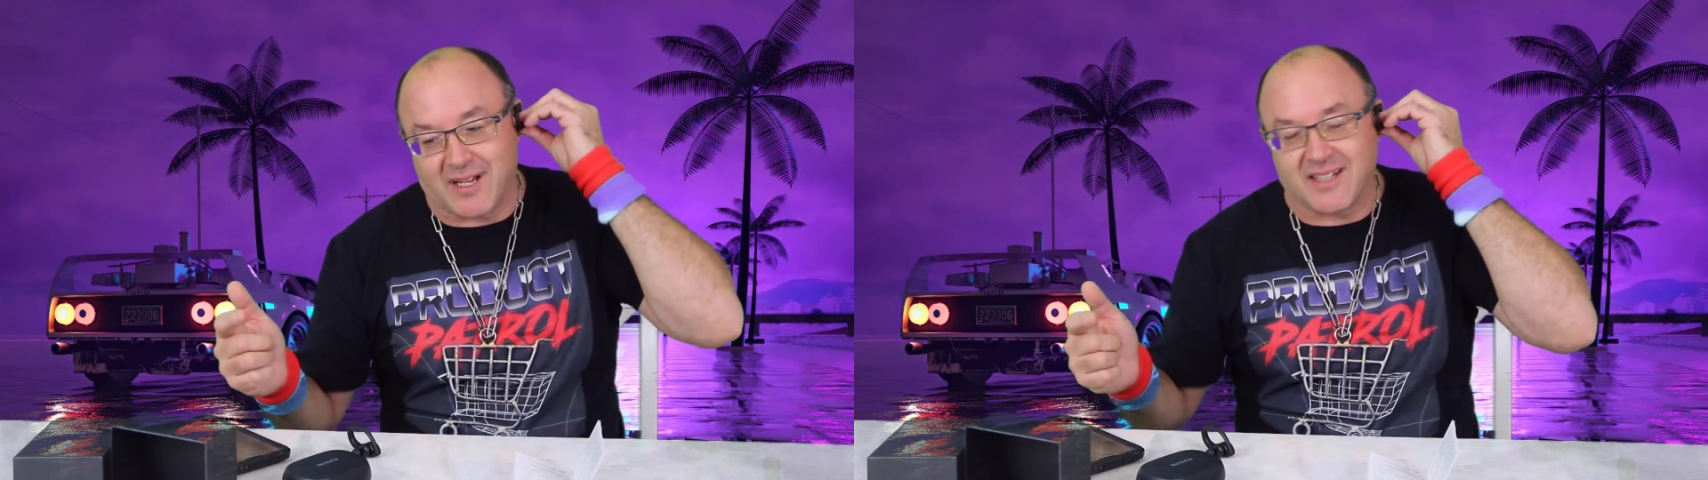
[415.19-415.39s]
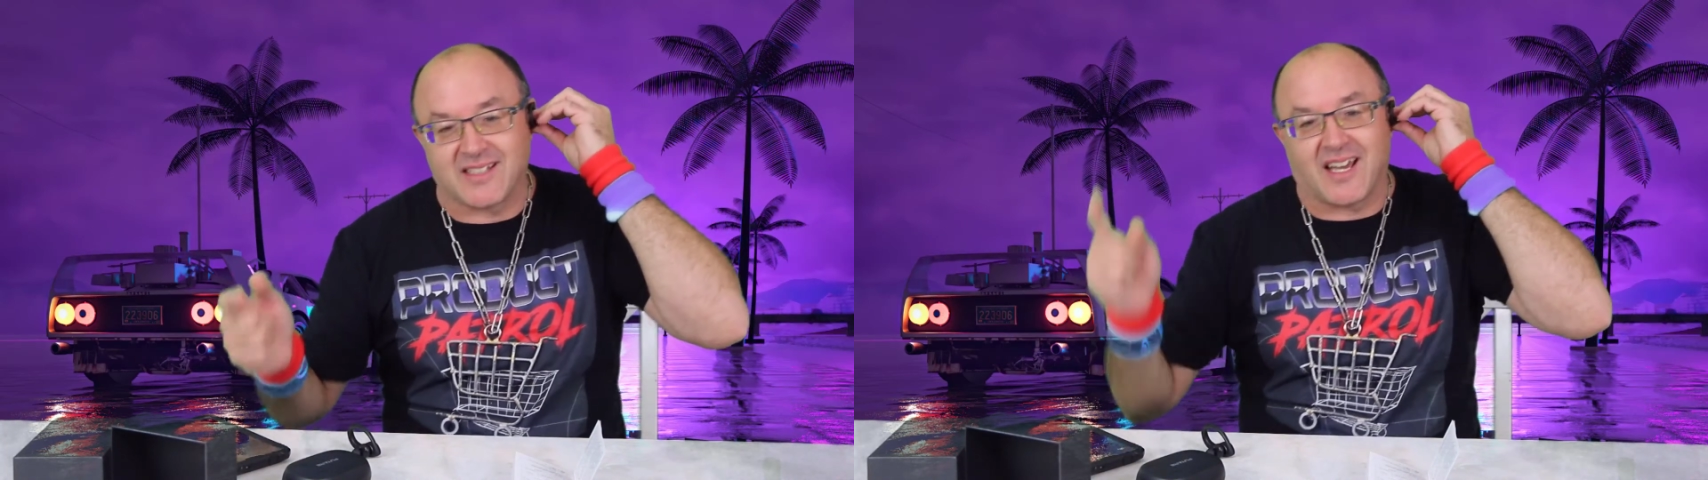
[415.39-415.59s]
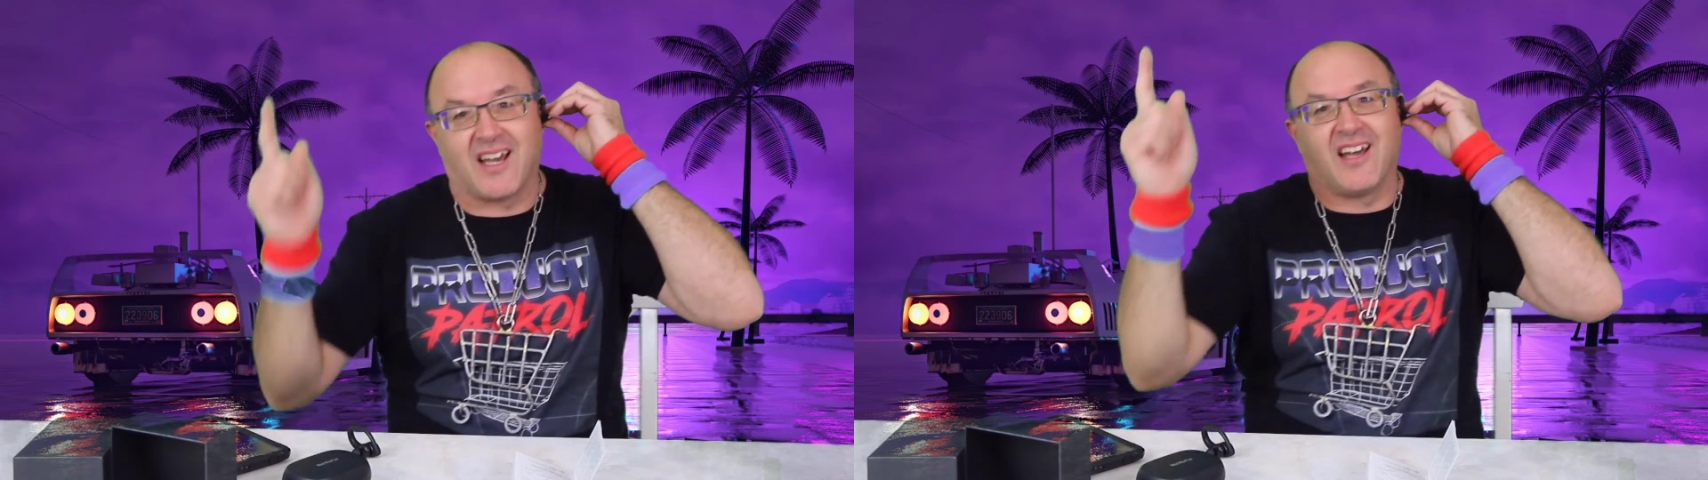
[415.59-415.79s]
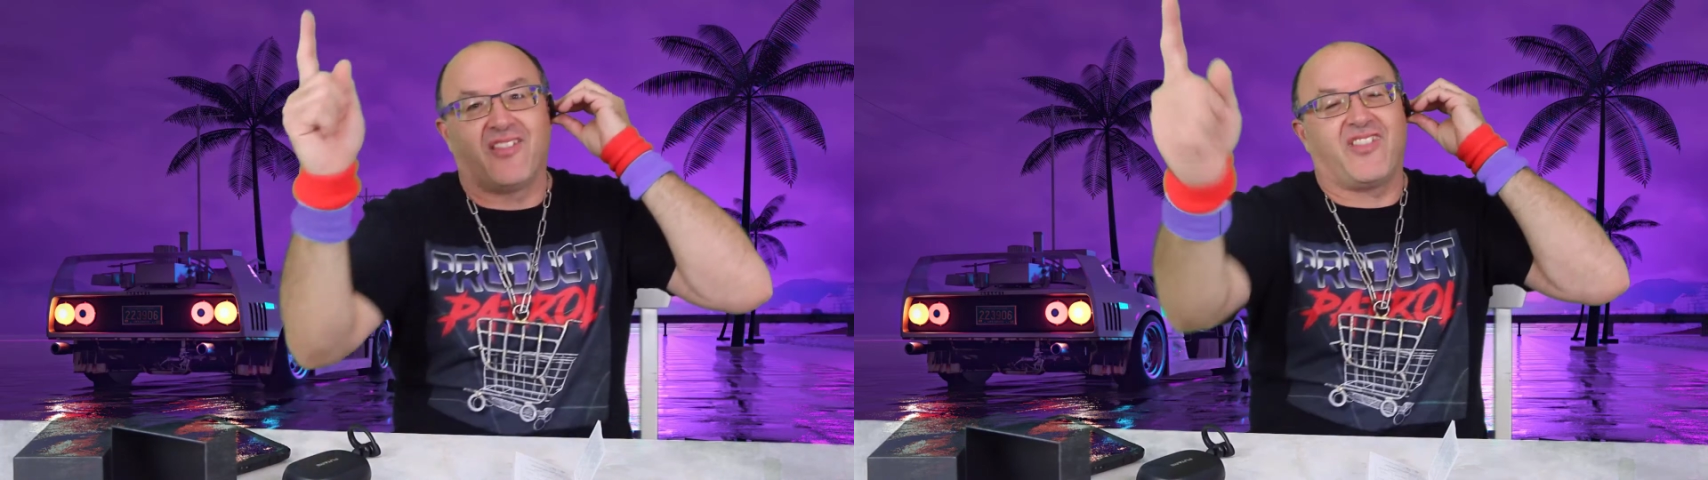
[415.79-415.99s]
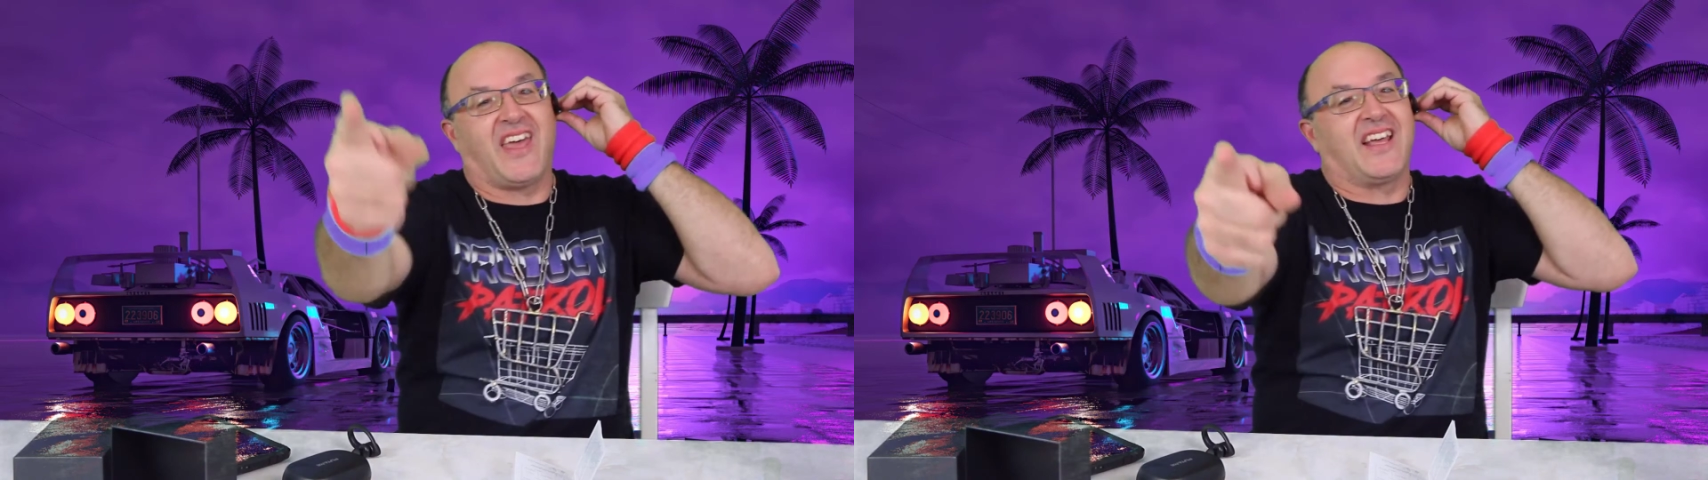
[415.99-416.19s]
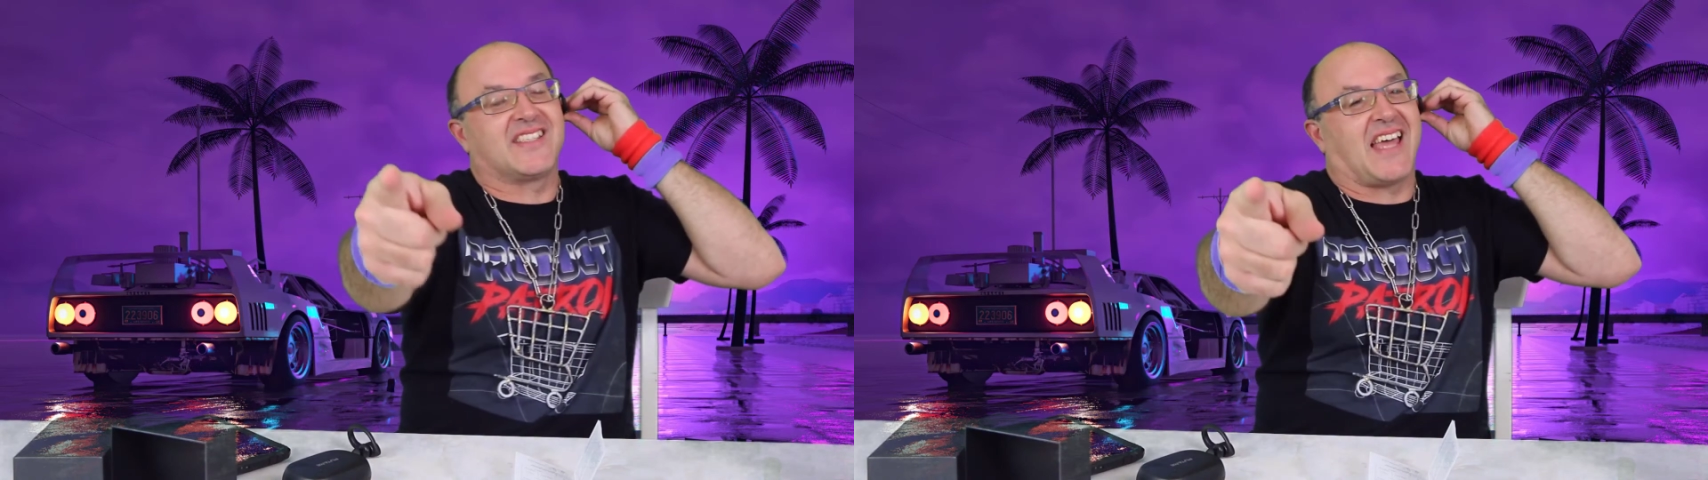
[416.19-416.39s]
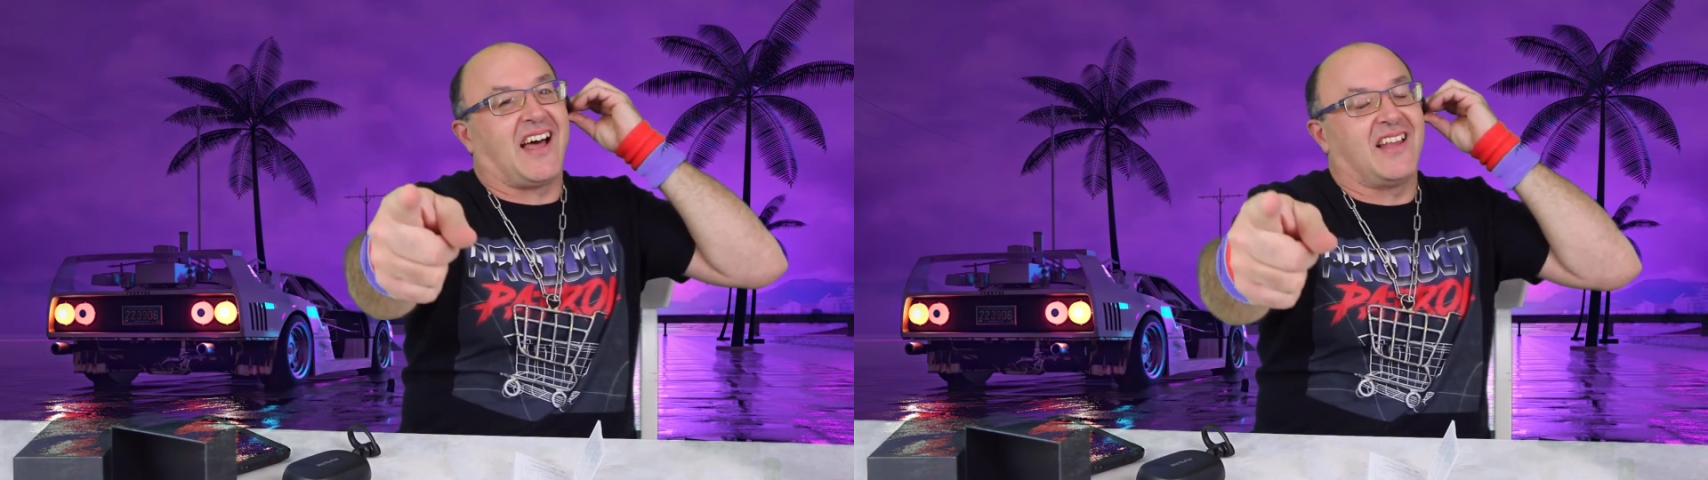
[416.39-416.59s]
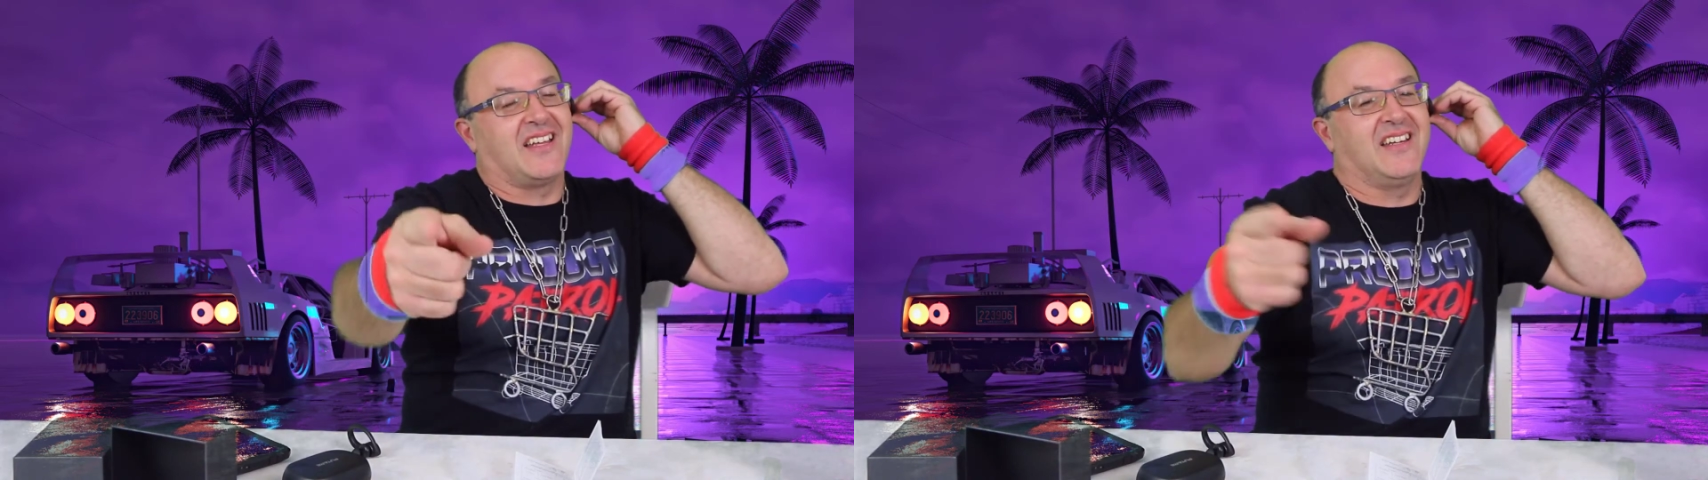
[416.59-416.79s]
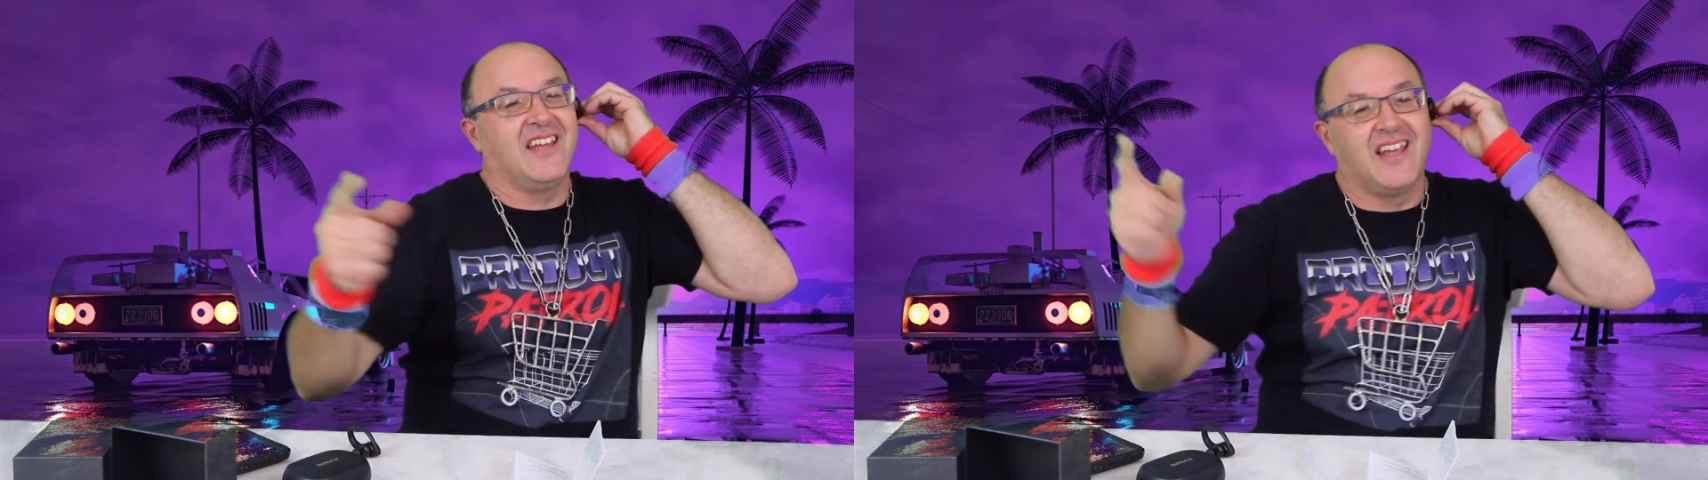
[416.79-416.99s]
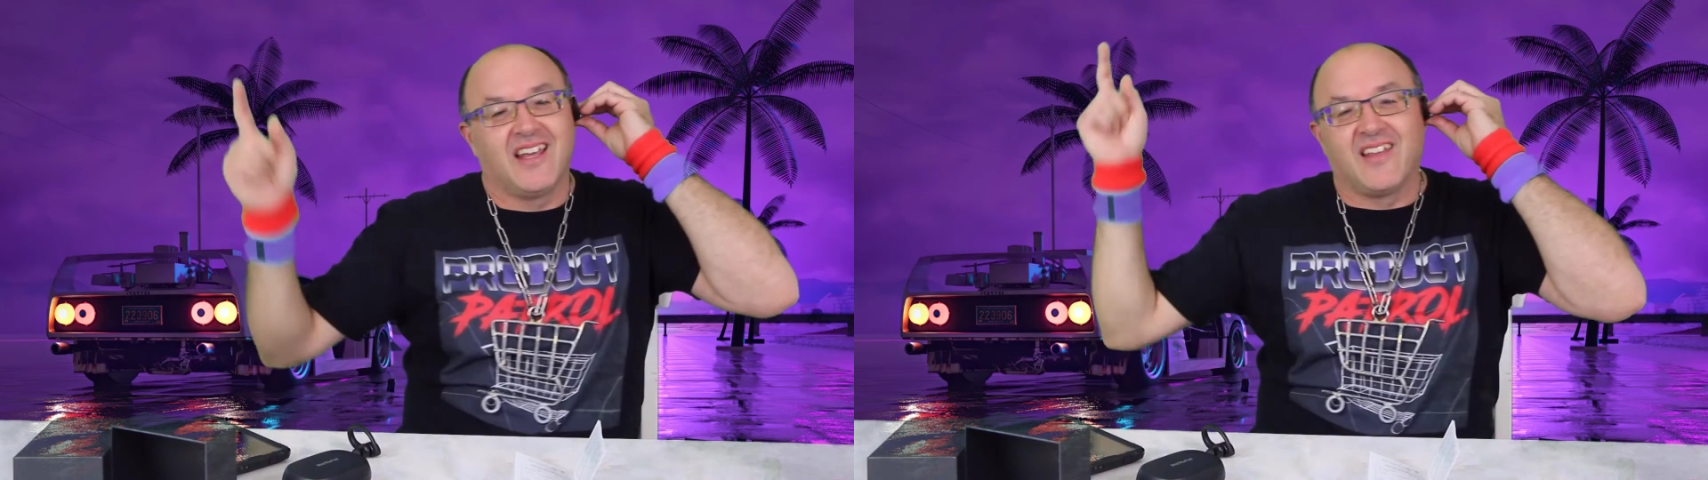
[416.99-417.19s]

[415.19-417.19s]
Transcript: But uh, thanks, Alan.